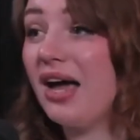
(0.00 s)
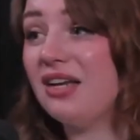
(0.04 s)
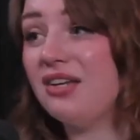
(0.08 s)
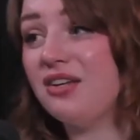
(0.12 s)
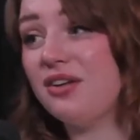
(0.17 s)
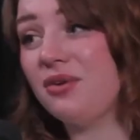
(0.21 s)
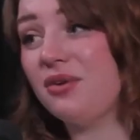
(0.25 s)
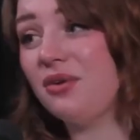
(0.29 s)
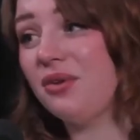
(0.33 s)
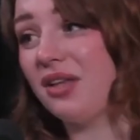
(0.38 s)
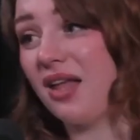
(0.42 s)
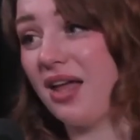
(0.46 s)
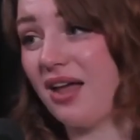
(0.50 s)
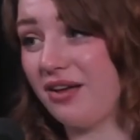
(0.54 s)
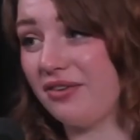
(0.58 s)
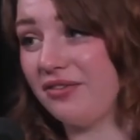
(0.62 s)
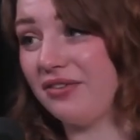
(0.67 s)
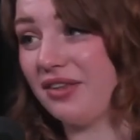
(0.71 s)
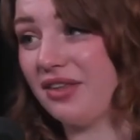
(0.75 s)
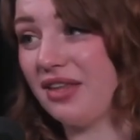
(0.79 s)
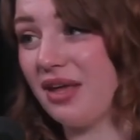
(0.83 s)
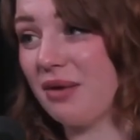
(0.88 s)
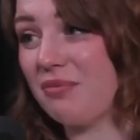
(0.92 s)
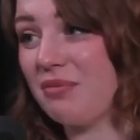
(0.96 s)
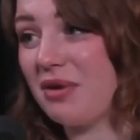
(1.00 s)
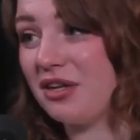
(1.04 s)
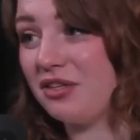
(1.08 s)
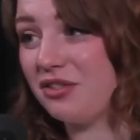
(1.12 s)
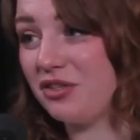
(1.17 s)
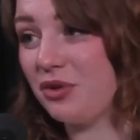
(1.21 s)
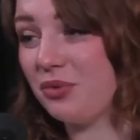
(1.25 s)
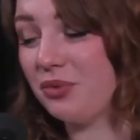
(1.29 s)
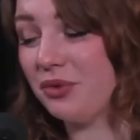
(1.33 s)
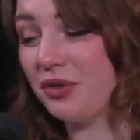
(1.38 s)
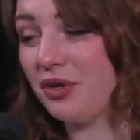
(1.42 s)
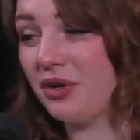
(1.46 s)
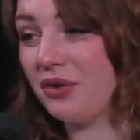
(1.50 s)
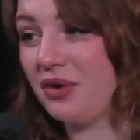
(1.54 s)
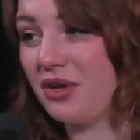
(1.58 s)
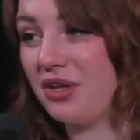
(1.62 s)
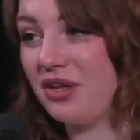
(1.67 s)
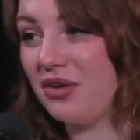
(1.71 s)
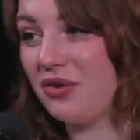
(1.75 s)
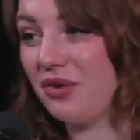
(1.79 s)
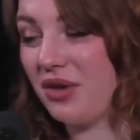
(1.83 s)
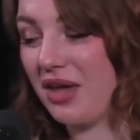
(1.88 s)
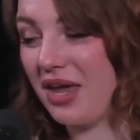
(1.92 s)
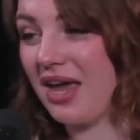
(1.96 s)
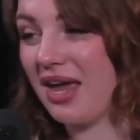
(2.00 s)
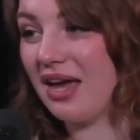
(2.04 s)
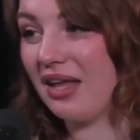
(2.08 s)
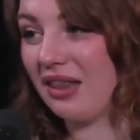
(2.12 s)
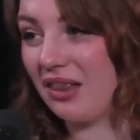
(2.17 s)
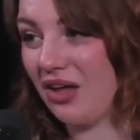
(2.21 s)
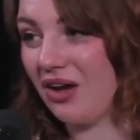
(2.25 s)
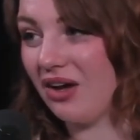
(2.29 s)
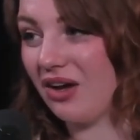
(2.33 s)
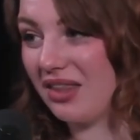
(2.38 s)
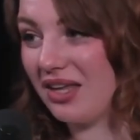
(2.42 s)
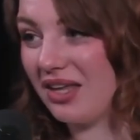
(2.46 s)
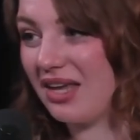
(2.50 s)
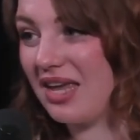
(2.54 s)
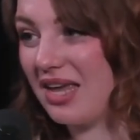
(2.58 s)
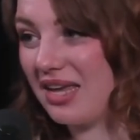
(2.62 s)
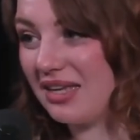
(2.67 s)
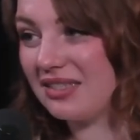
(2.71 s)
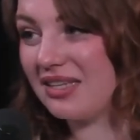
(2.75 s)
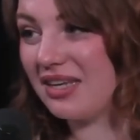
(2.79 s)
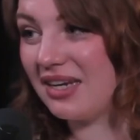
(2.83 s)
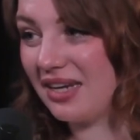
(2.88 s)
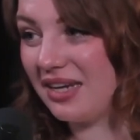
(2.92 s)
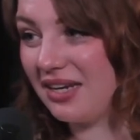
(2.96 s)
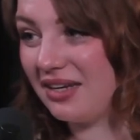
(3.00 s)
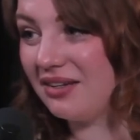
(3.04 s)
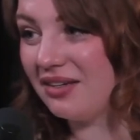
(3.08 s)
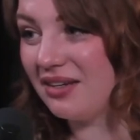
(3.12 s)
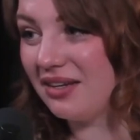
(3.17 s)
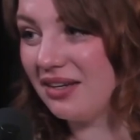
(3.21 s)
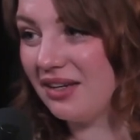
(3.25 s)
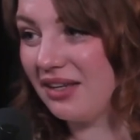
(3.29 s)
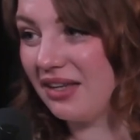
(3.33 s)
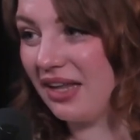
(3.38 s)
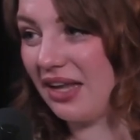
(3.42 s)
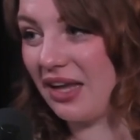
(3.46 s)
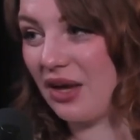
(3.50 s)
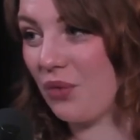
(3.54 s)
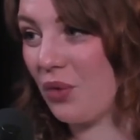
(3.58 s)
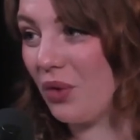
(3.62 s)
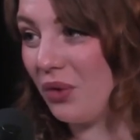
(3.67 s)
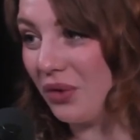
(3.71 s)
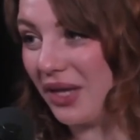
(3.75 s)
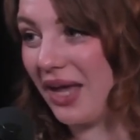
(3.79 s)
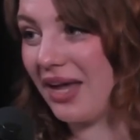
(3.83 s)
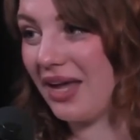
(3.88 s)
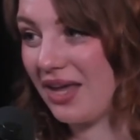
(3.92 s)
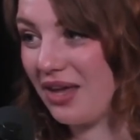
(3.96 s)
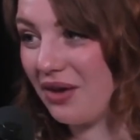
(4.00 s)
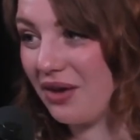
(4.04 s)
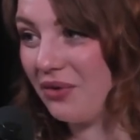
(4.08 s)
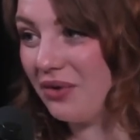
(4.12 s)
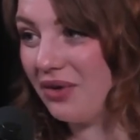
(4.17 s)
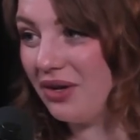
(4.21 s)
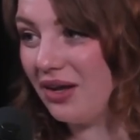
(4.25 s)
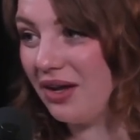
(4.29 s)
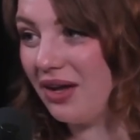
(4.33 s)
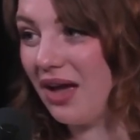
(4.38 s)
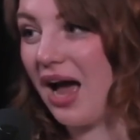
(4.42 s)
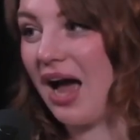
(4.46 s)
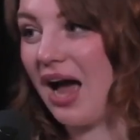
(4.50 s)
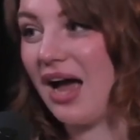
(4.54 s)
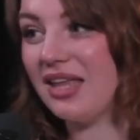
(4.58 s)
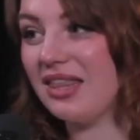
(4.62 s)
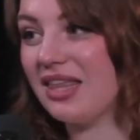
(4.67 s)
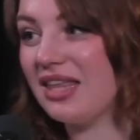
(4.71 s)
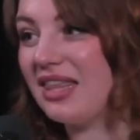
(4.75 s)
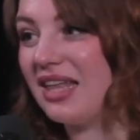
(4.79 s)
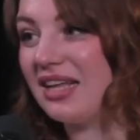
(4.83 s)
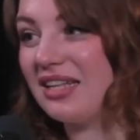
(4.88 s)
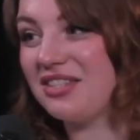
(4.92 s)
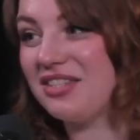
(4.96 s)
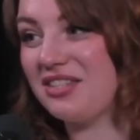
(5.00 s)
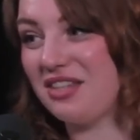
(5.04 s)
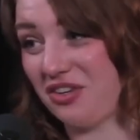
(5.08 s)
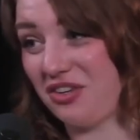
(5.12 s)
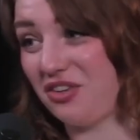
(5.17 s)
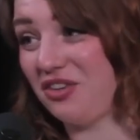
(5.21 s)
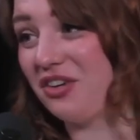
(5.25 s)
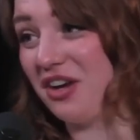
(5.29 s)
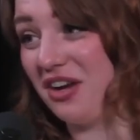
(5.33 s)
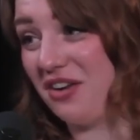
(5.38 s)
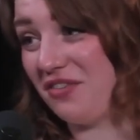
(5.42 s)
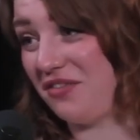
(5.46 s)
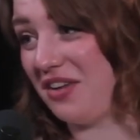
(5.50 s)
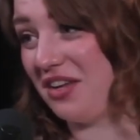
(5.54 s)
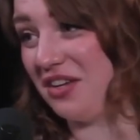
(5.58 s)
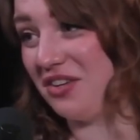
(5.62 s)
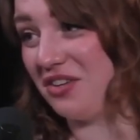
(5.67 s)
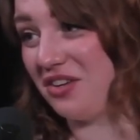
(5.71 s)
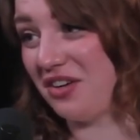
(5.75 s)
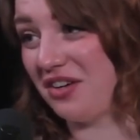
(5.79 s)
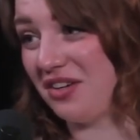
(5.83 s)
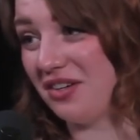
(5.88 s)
do love that my Subaru. You can't lock the keys in it like it won't let you. Right. I think that's such a great feature.